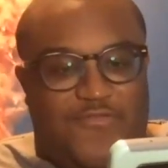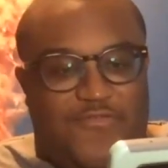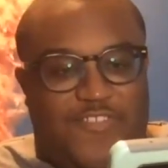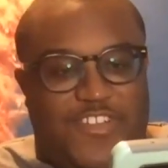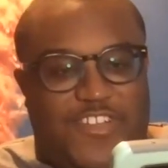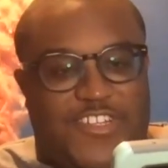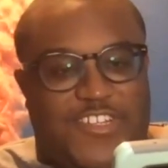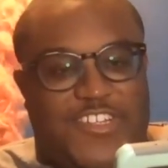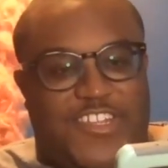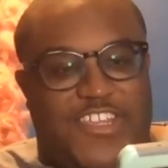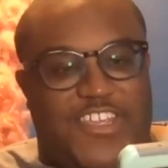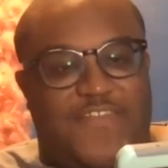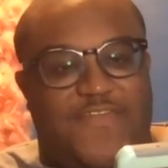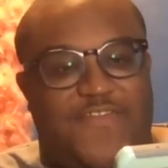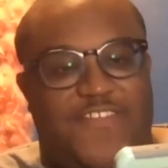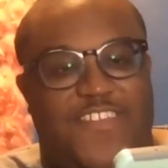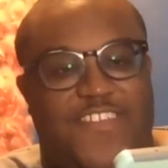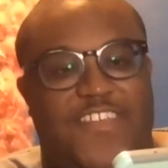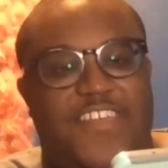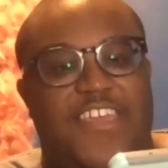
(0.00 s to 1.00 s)
Rich
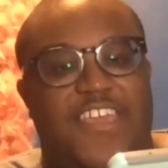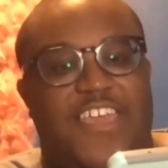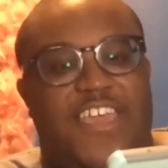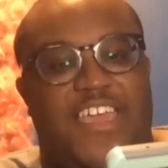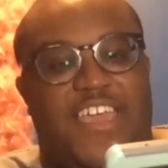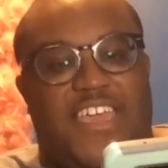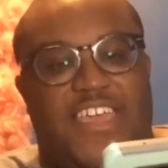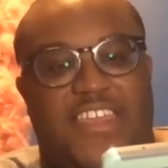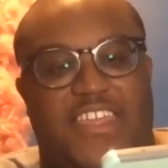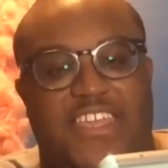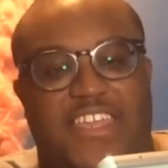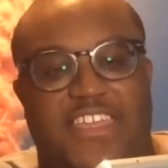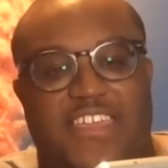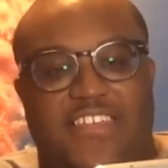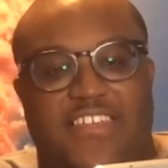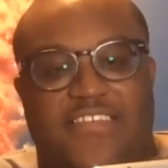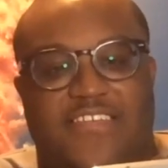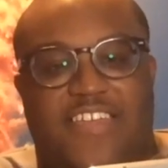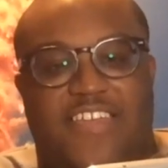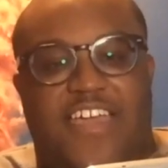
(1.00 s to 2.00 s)
TV, and he
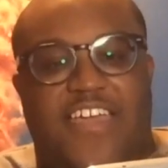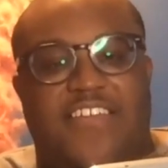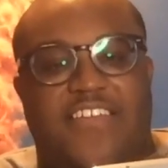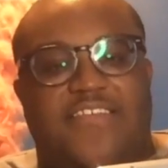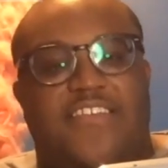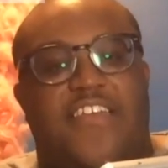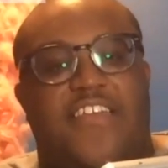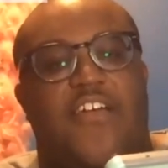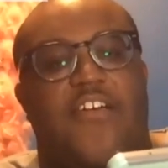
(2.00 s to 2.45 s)
has asked,